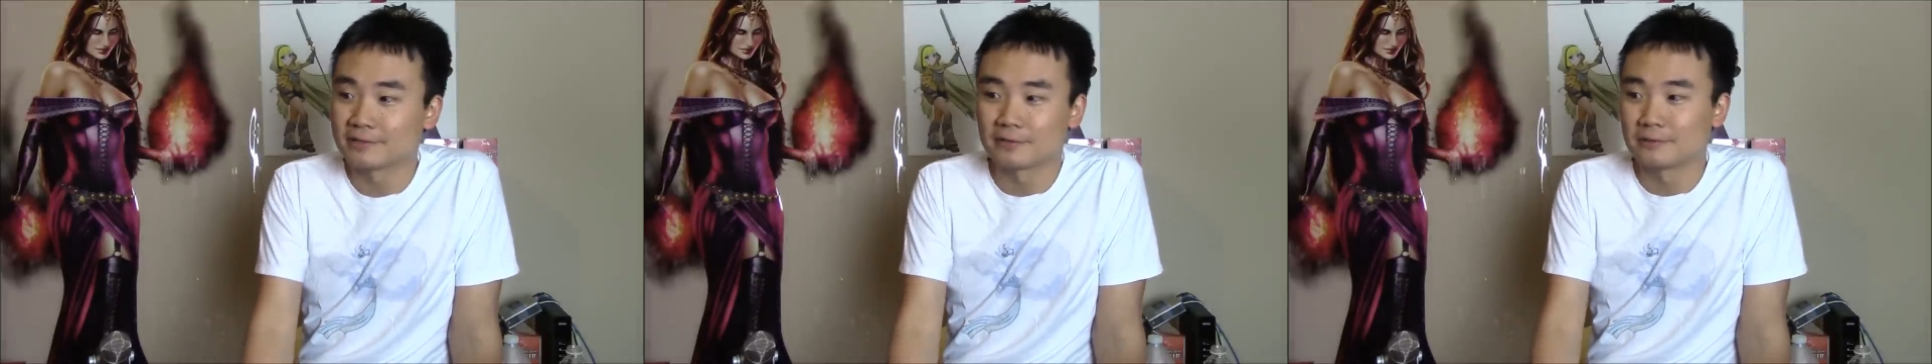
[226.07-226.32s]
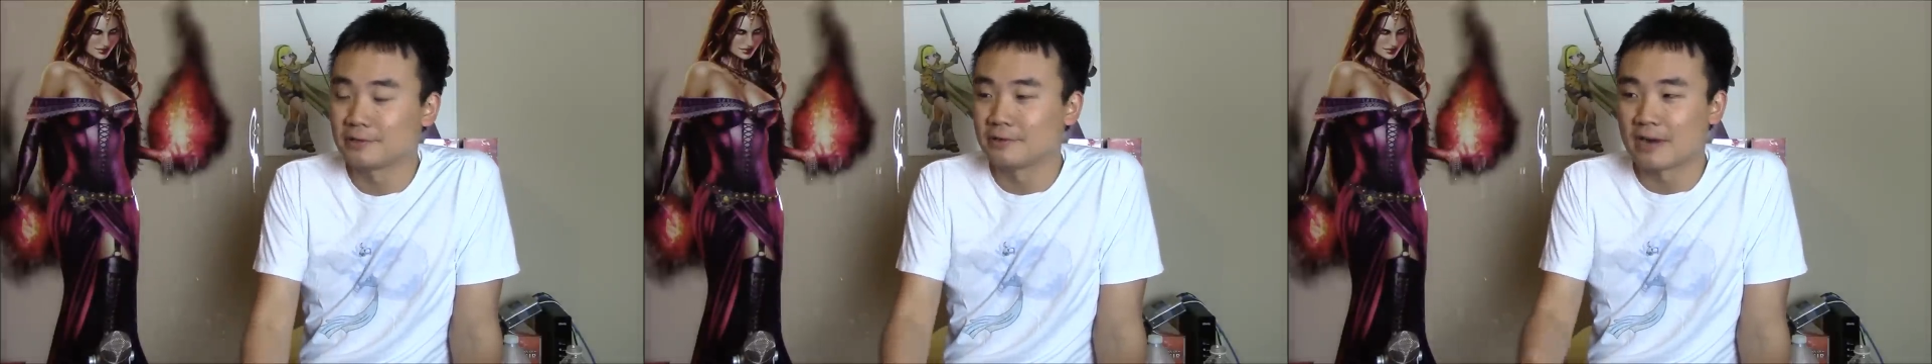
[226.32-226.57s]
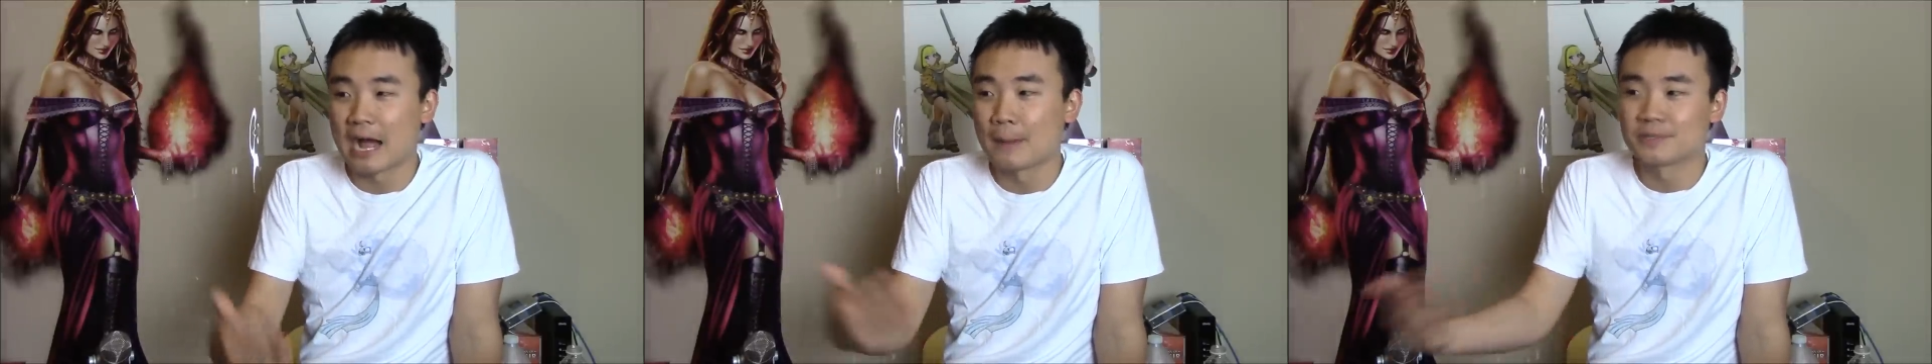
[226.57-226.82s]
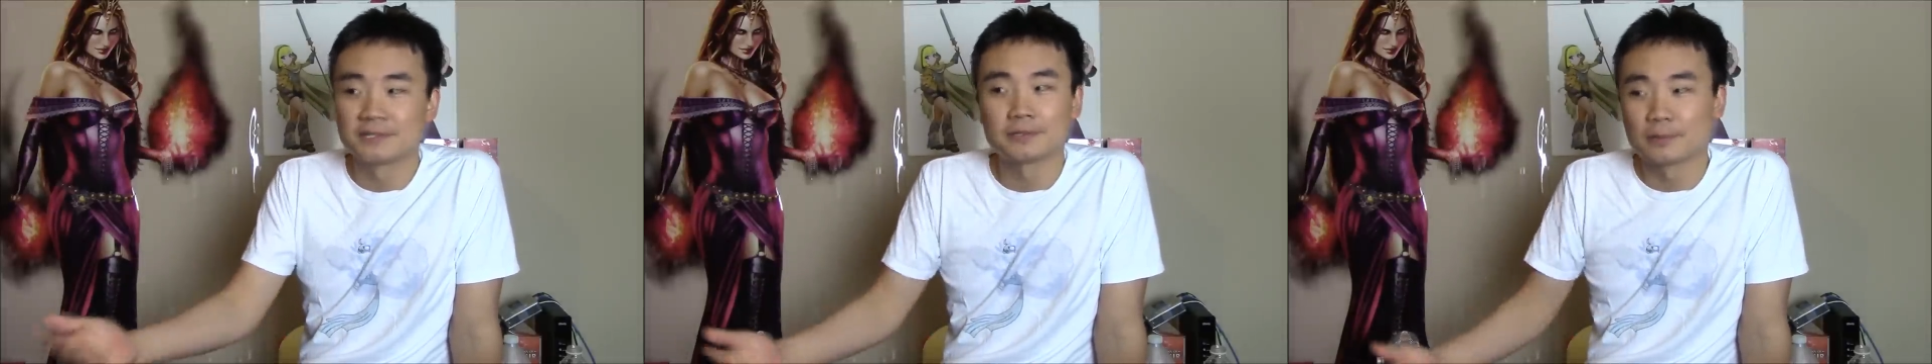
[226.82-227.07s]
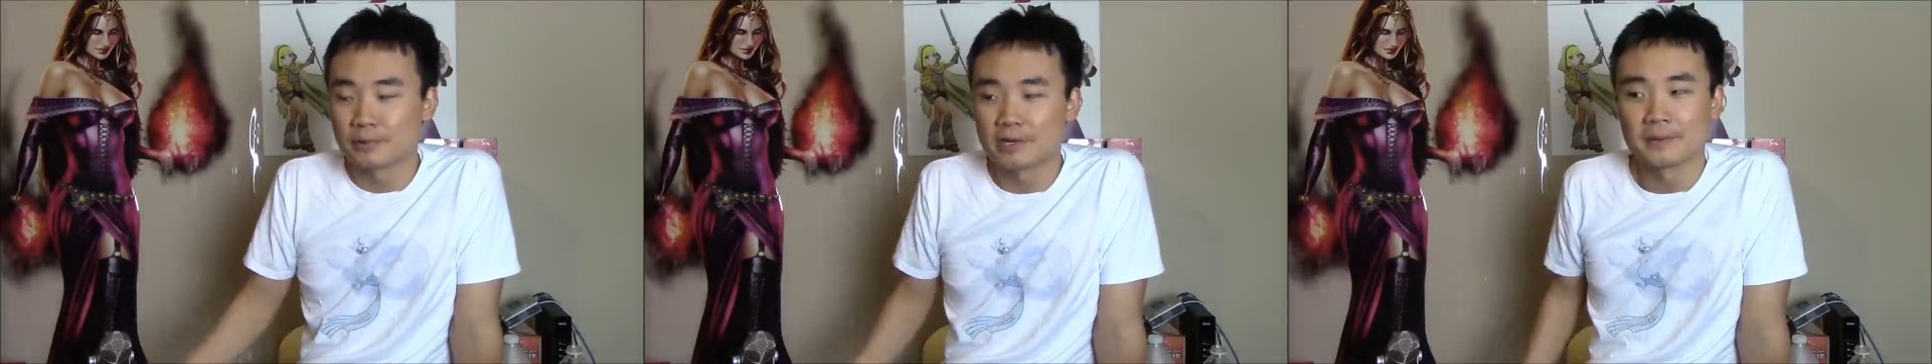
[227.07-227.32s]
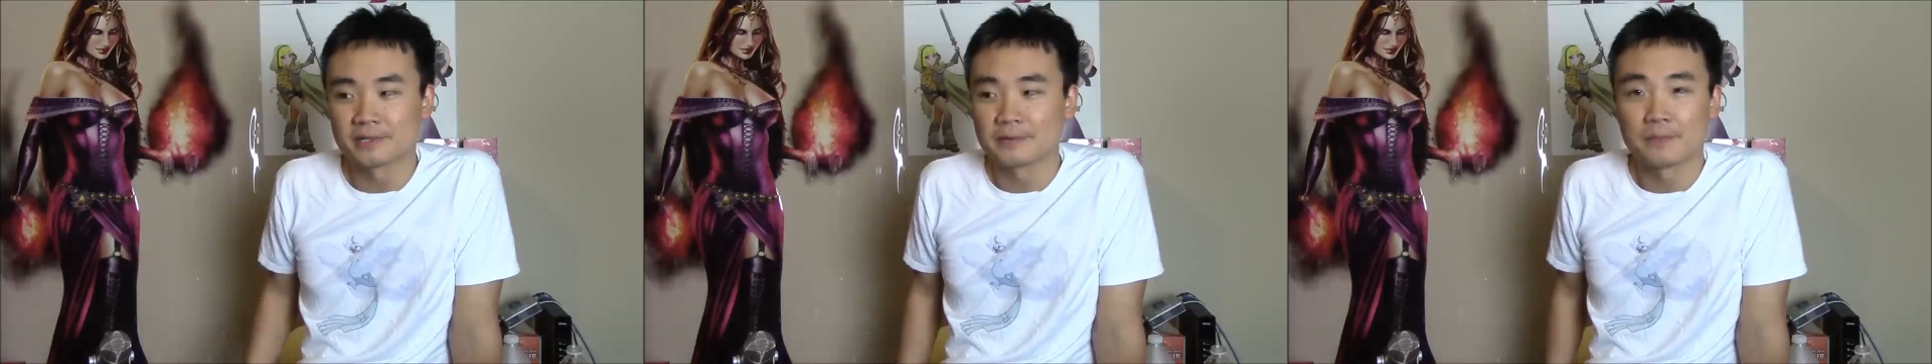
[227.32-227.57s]
So your options are pretty
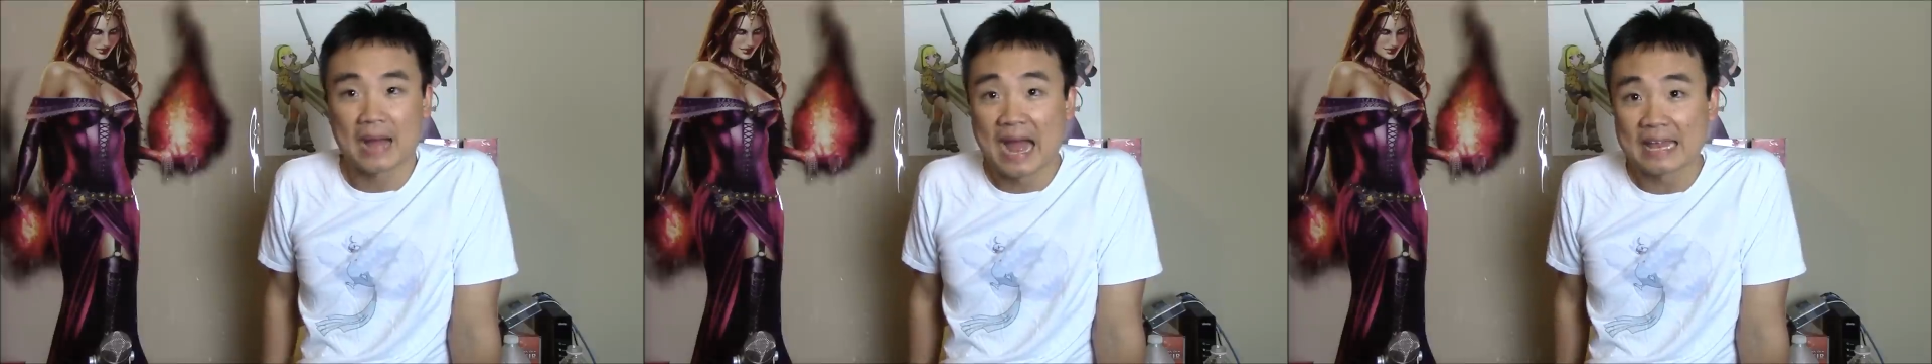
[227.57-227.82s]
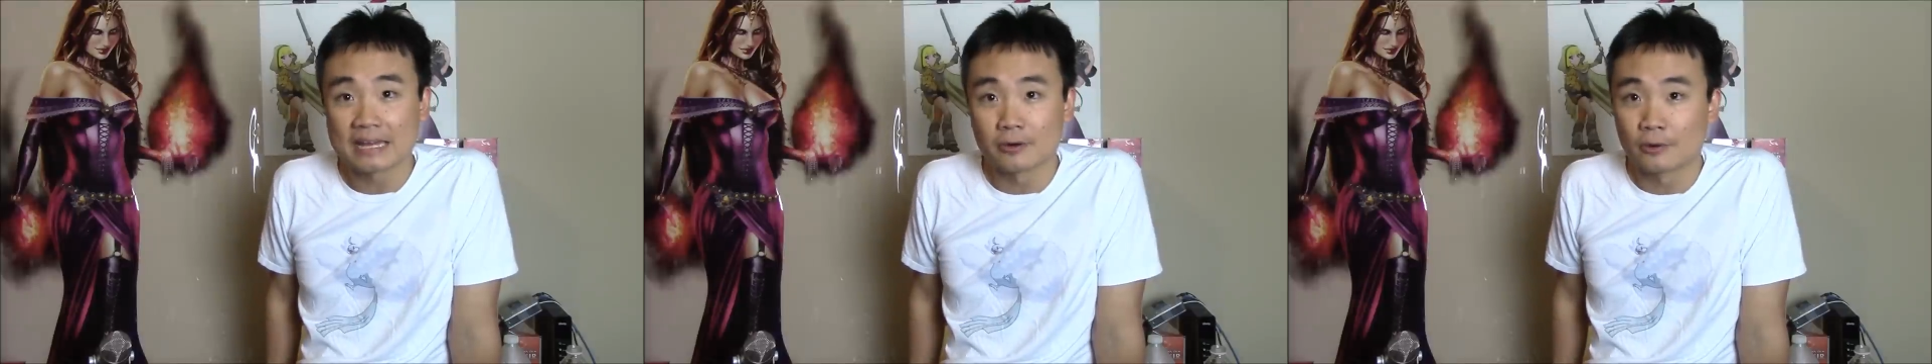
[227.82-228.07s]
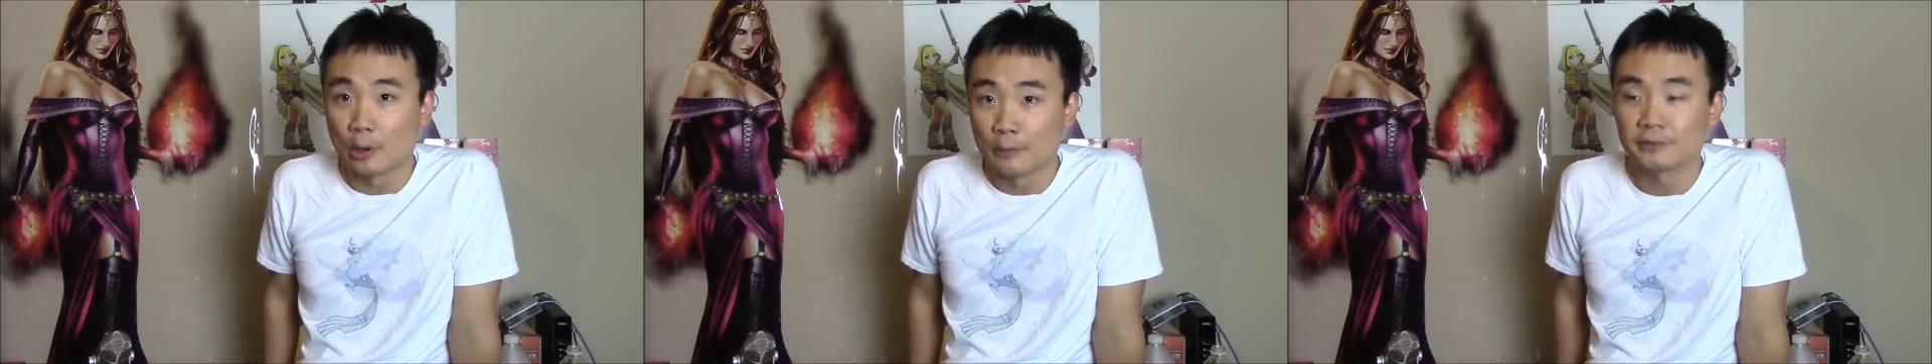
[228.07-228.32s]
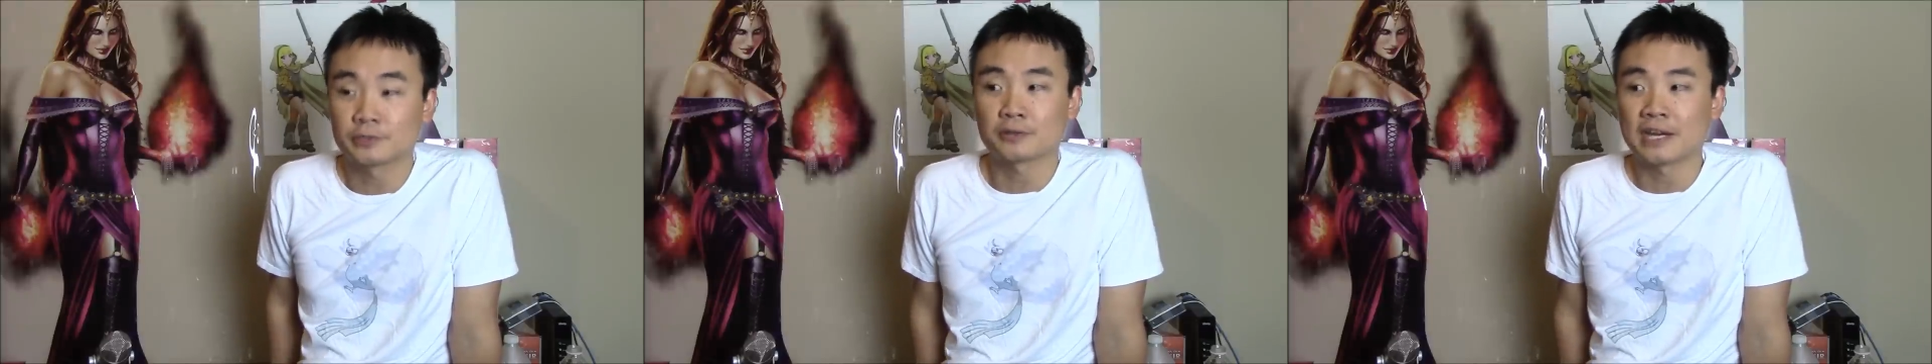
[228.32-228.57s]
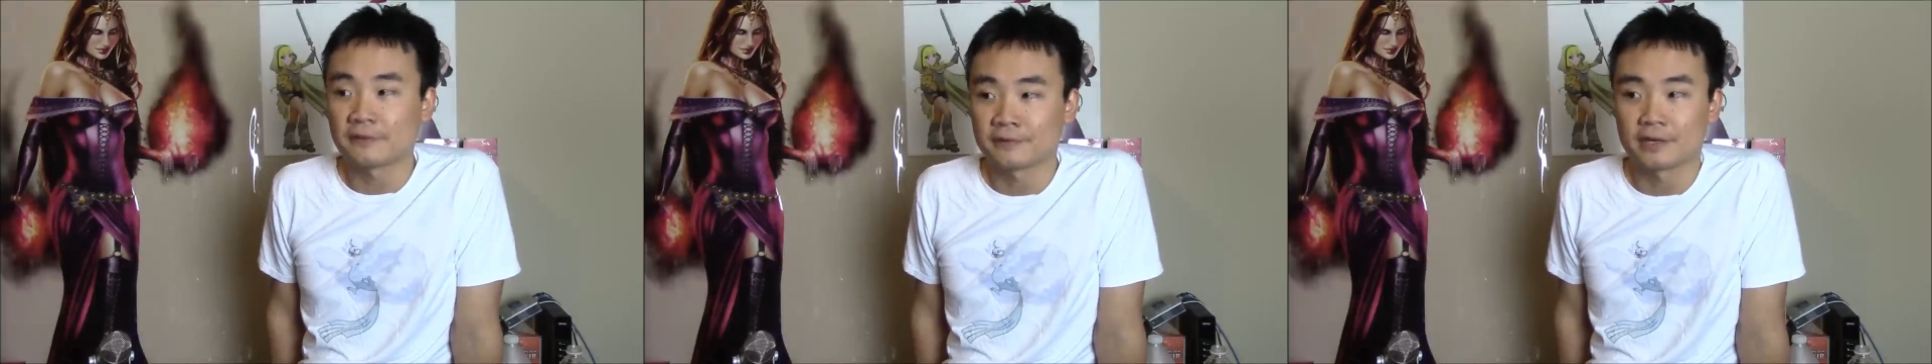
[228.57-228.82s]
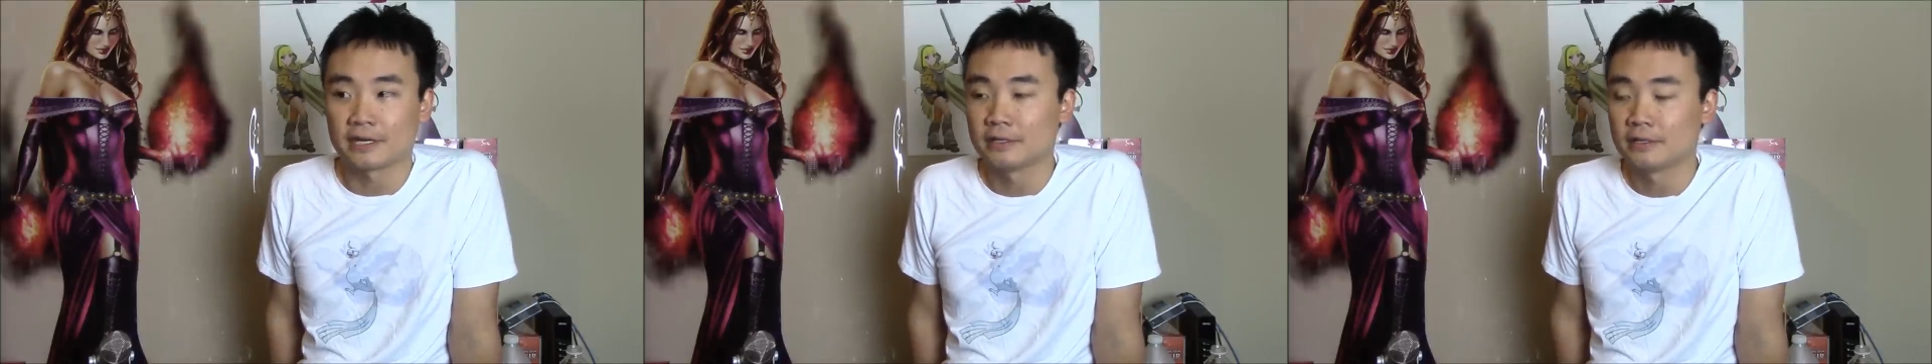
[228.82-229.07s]
much to buy it or over trade for
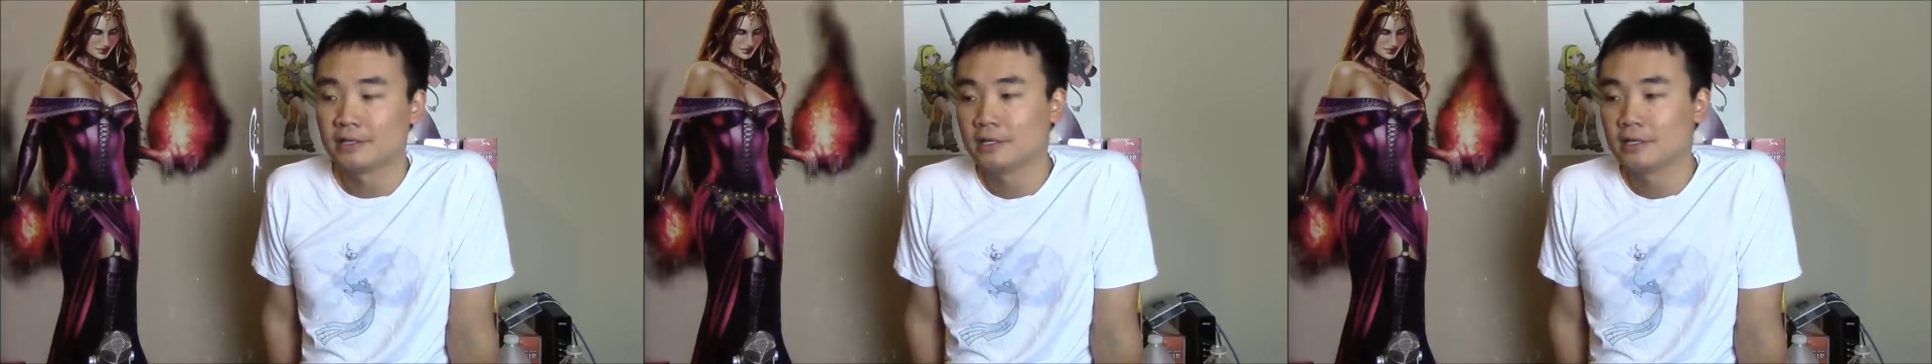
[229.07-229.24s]
it.